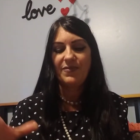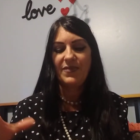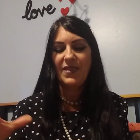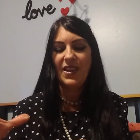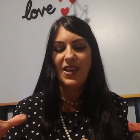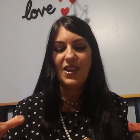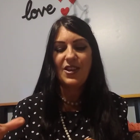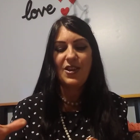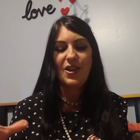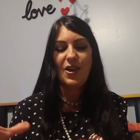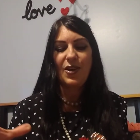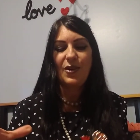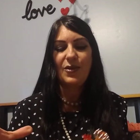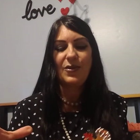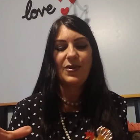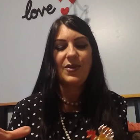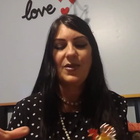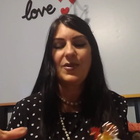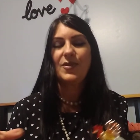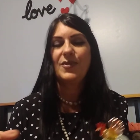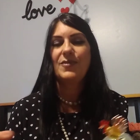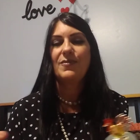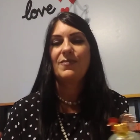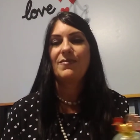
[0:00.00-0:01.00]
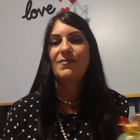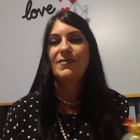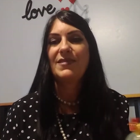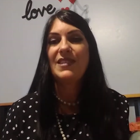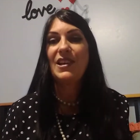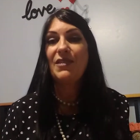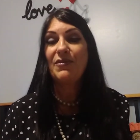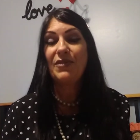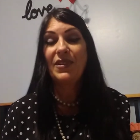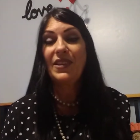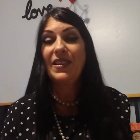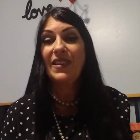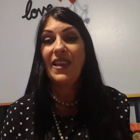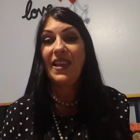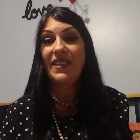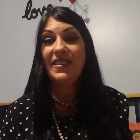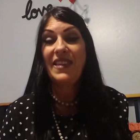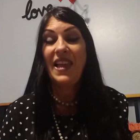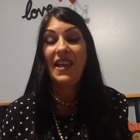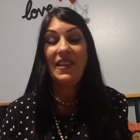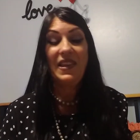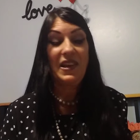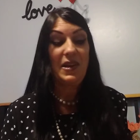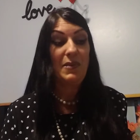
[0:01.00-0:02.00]
is definitely
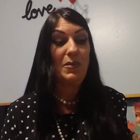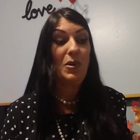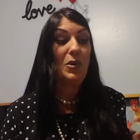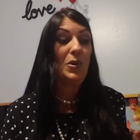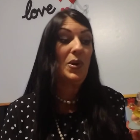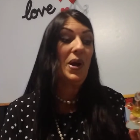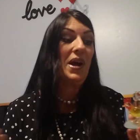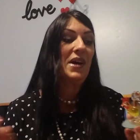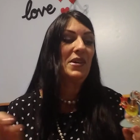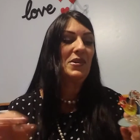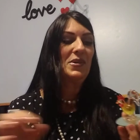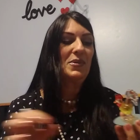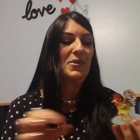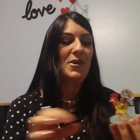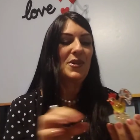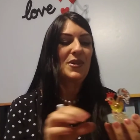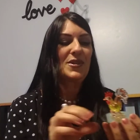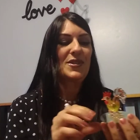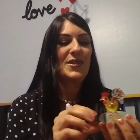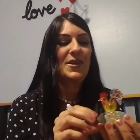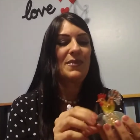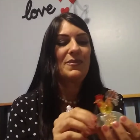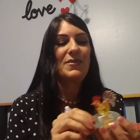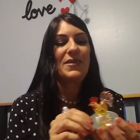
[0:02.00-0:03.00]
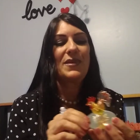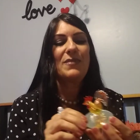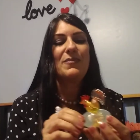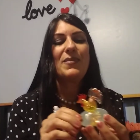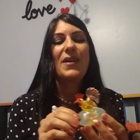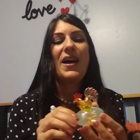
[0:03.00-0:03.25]
not like a Murano or something,